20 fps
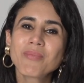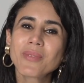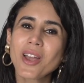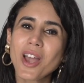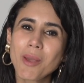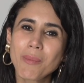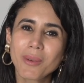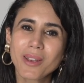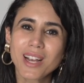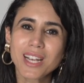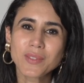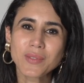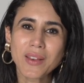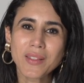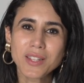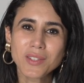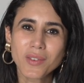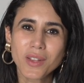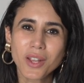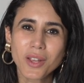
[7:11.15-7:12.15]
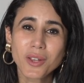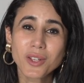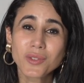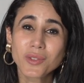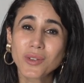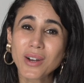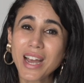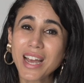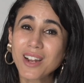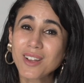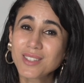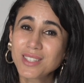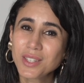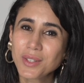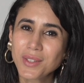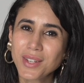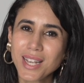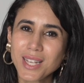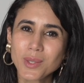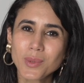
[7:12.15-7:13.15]
I hope you guys found this video useful and I'll see
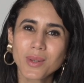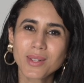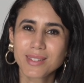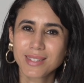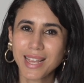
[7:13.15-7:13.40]
you on the next one.